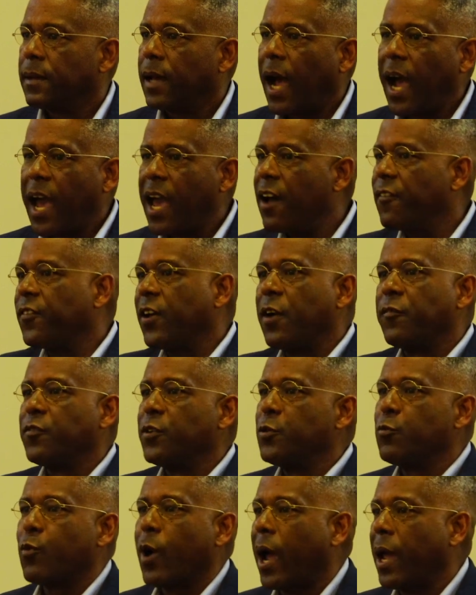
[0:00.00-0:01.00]
I have
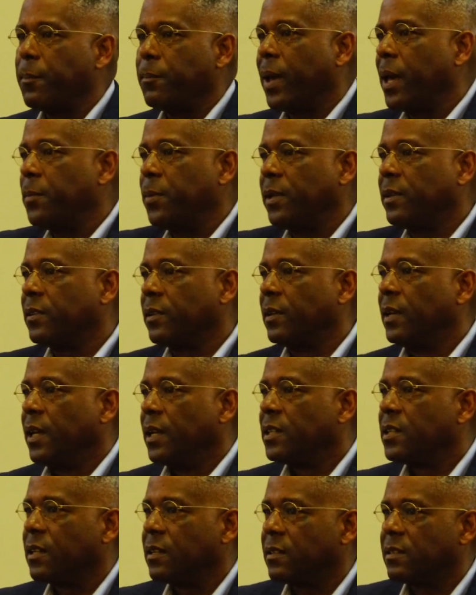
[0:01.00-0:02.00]
every right maybe
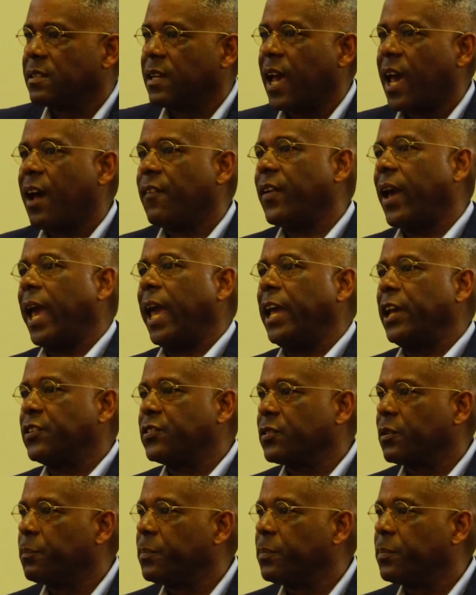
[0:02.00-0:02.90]
to have angst